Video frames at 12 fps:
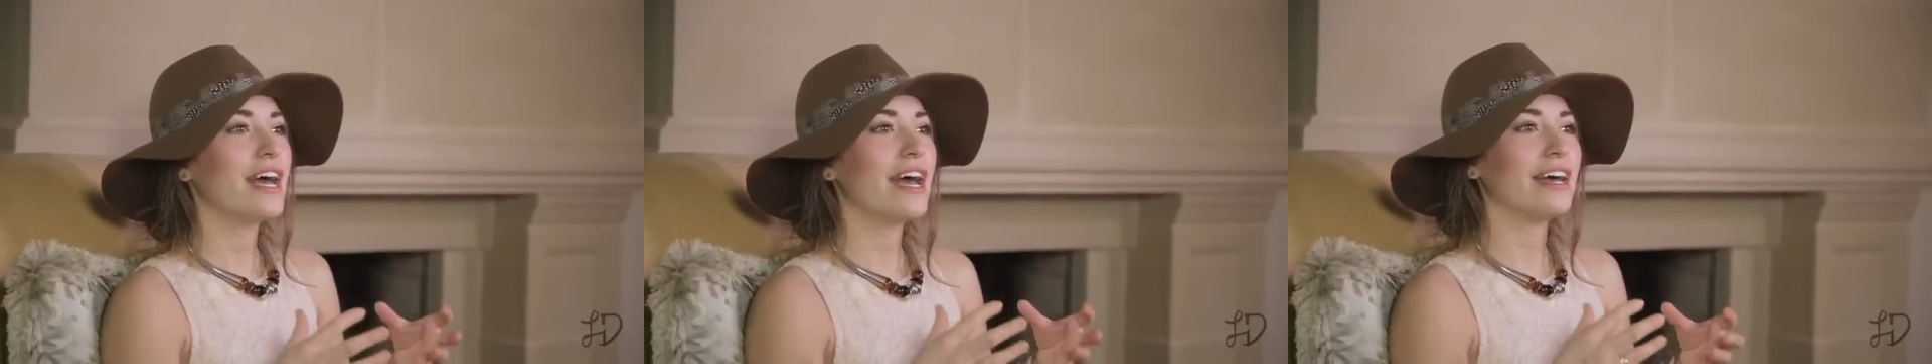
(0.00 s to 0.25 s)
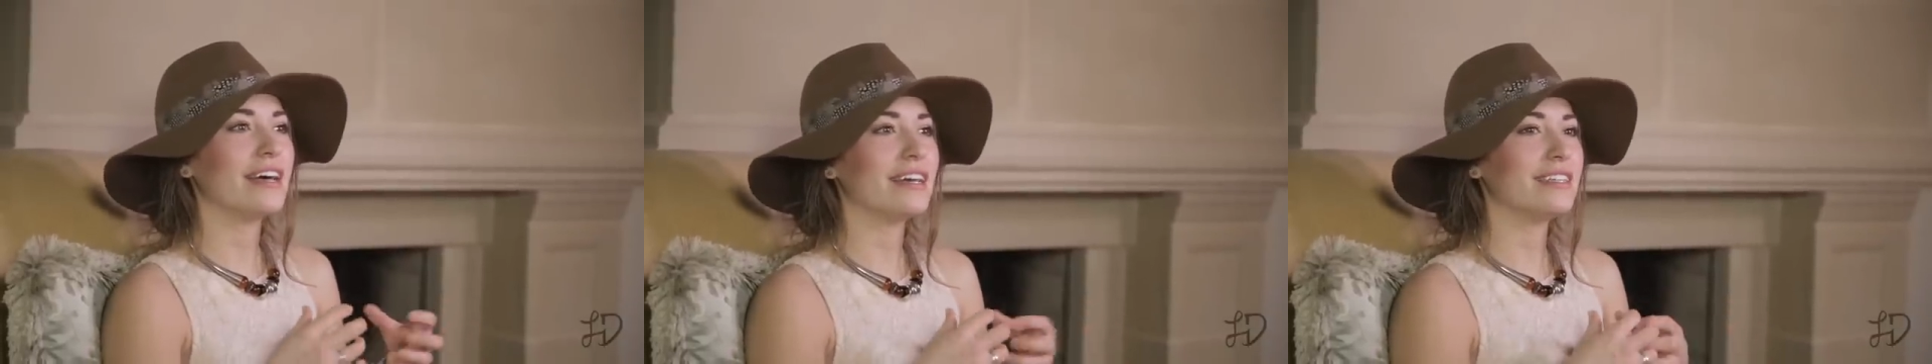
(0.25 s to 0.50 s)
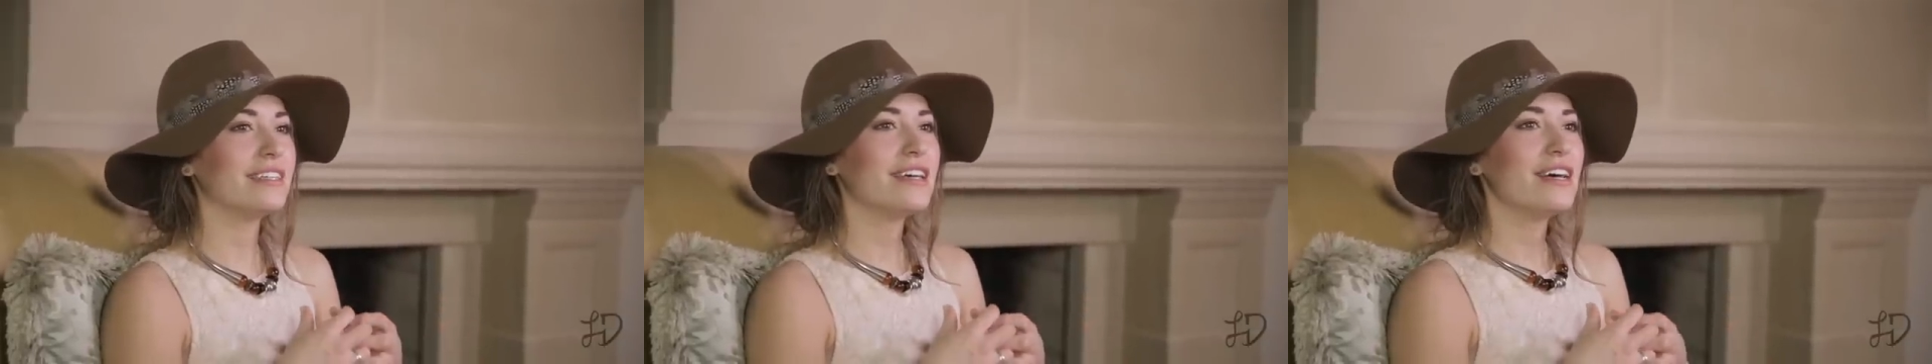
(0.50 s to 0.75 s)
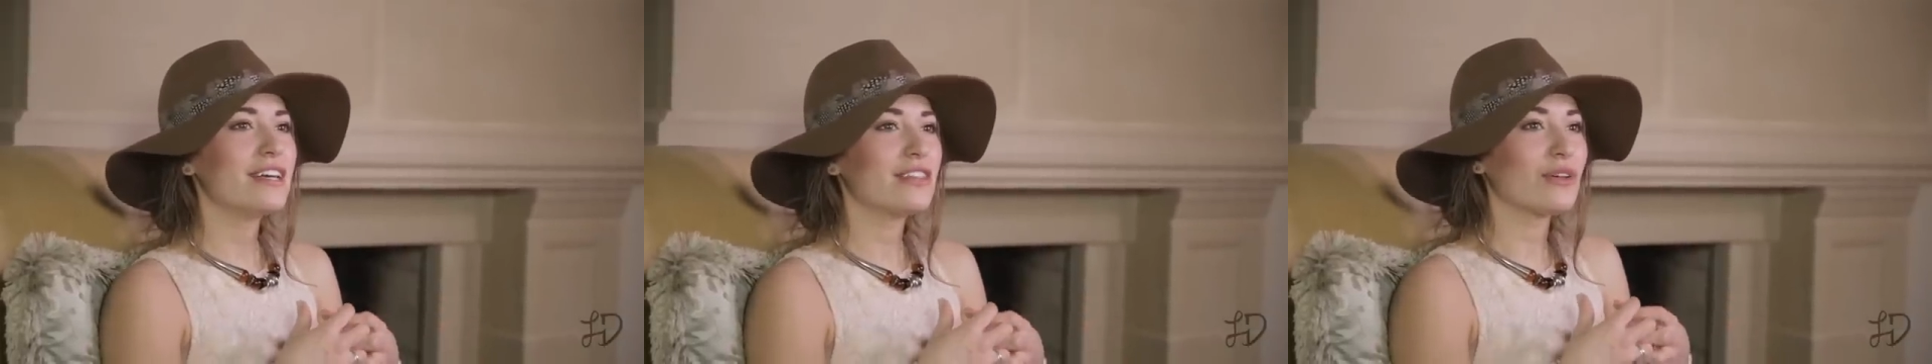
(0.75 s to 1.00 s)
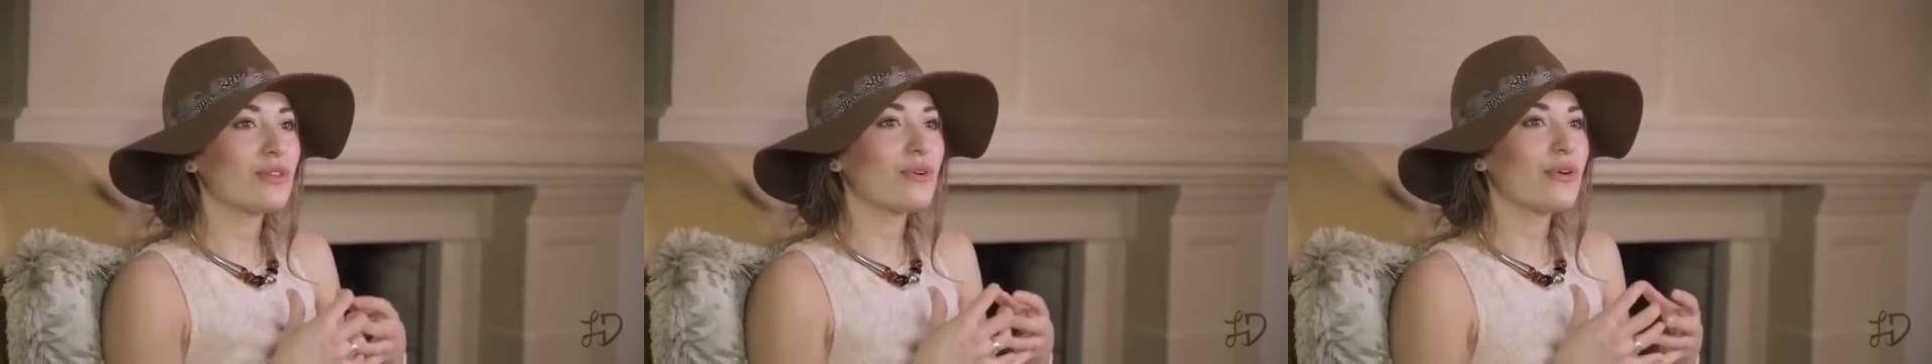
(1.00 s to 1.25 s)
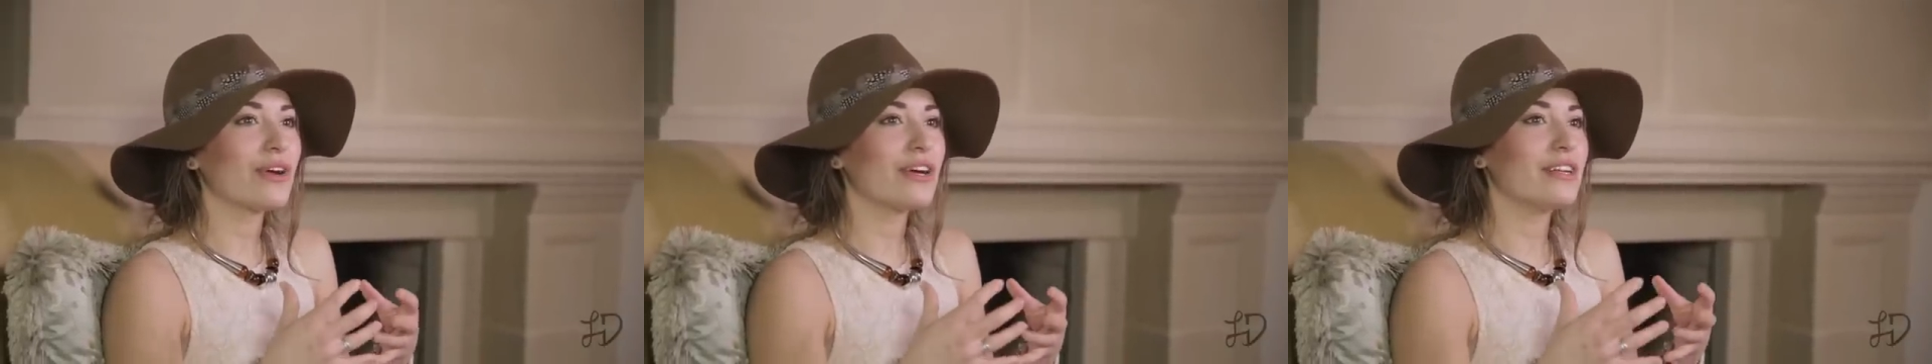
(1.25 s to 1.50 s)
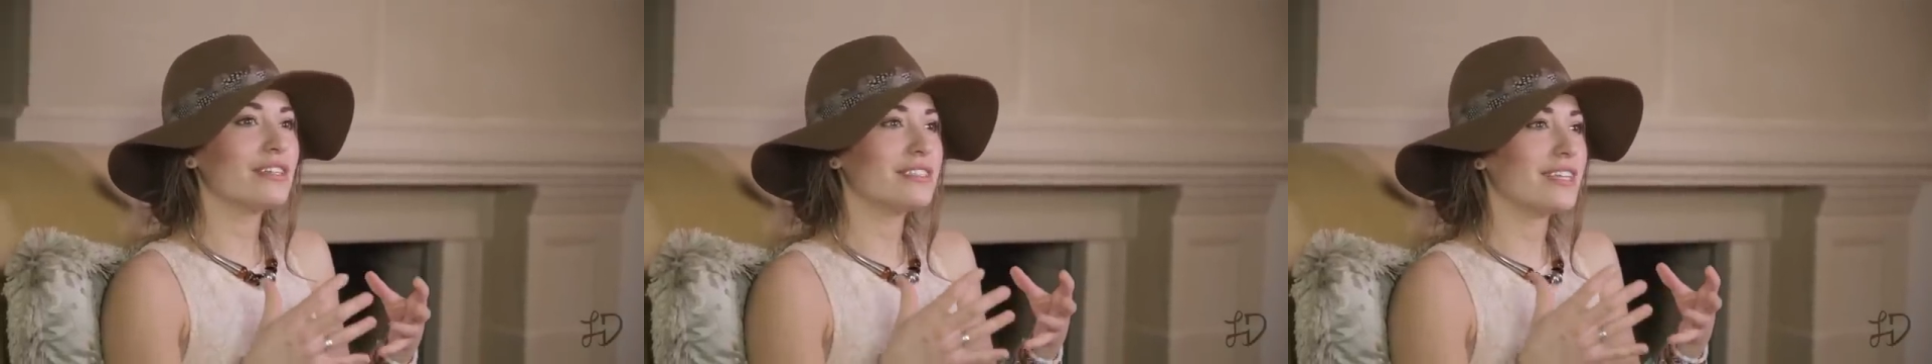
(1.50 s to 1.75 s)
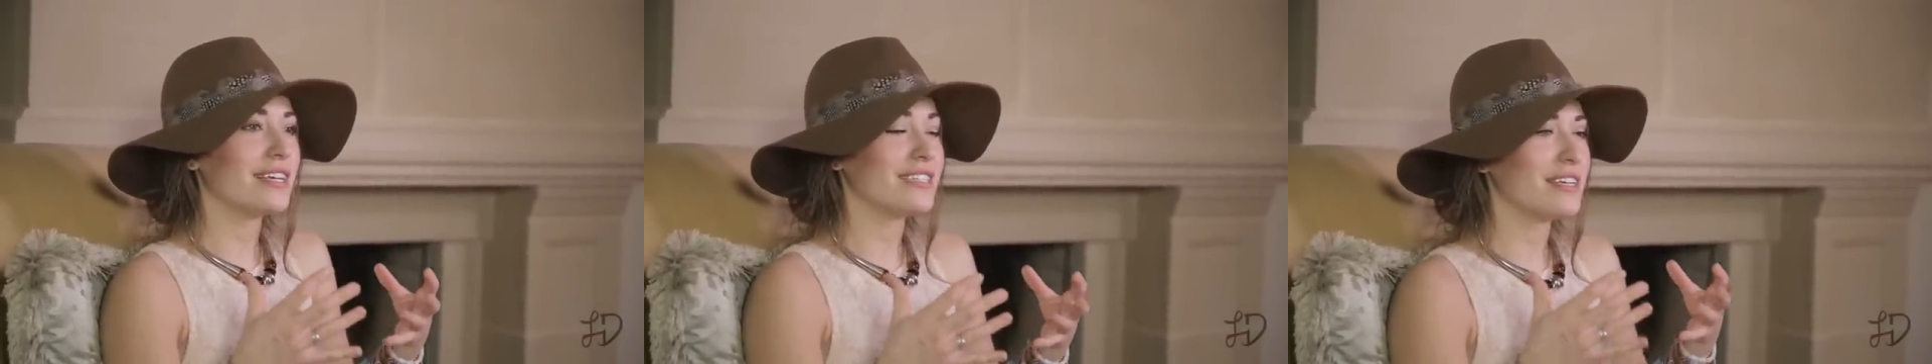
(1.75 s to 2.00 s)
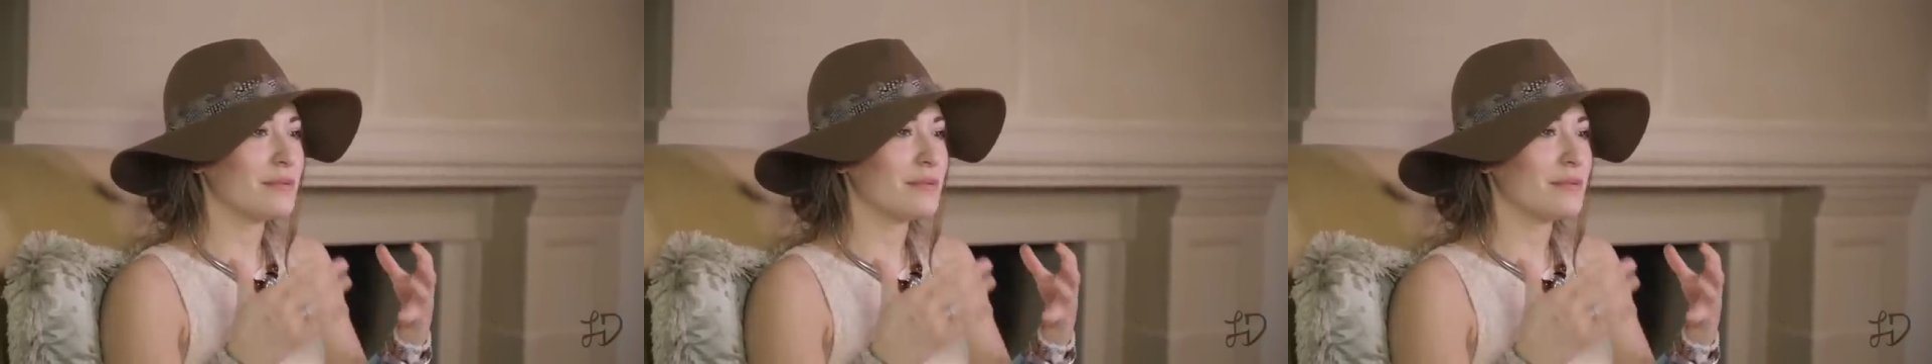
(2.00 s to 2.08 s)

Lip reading: And the Lord says to